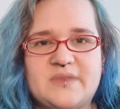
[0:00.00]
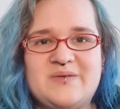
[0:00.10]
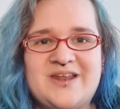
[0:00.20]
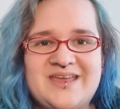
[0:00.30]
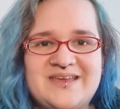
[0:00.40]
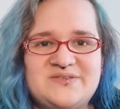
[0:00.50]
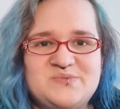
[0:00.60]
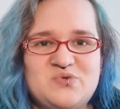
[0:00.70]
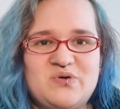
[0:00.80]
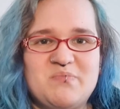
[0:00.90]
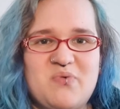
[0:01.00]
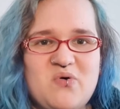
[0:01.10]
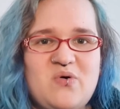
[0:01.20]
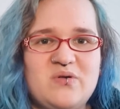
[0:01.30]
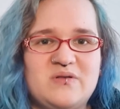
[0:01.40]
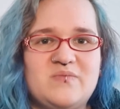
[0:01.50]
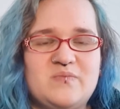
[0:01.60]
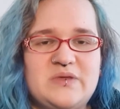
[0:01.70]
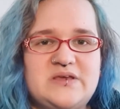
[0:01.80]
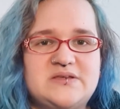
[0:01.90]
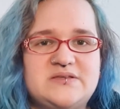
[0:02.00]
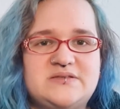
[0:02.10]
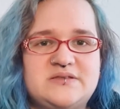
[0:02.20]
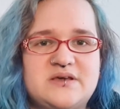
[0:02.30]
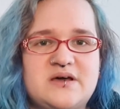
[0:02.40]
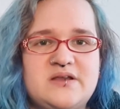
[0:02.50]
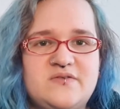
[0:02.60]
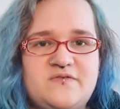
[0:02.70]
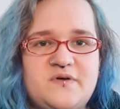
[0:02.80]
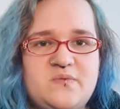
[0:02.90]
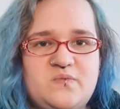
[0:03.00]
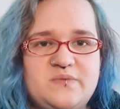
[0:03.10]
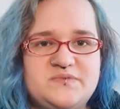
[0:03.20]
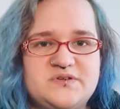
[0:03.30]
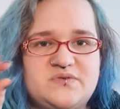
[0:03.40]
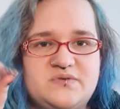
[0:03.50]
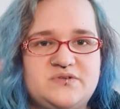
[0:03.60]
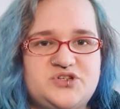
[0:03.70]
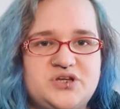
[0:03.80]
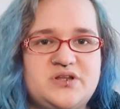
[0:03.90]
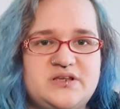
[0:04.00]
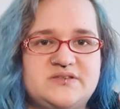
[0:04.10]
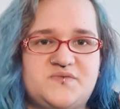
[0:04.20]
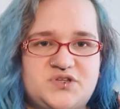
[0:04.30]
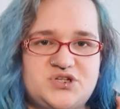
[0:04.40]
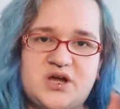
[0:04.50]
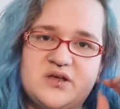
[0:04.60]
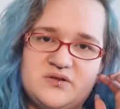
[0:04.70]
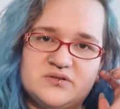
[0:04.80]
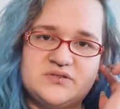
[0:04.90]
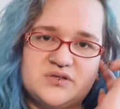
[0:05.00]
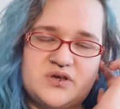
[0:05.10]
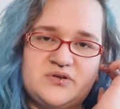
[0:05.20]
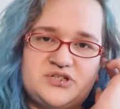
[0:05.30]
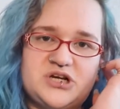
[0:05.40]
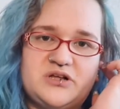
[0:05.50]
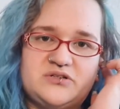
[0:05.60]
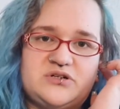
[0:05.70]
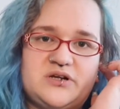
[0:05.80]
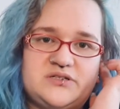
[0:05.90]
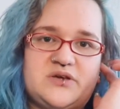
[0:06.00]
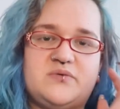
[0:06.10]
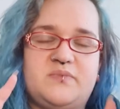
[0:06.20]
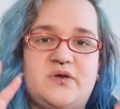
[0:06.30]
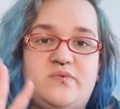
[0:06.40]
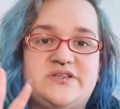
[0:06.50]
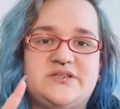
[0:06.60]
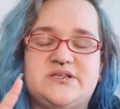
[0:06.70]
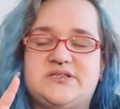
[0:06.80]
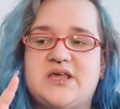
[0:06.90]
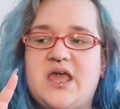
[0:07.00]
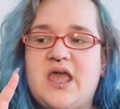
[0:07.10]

mean, I guess more important, because the kind of fun, whimsical journeys of a child, girl child trying to go and be a wizard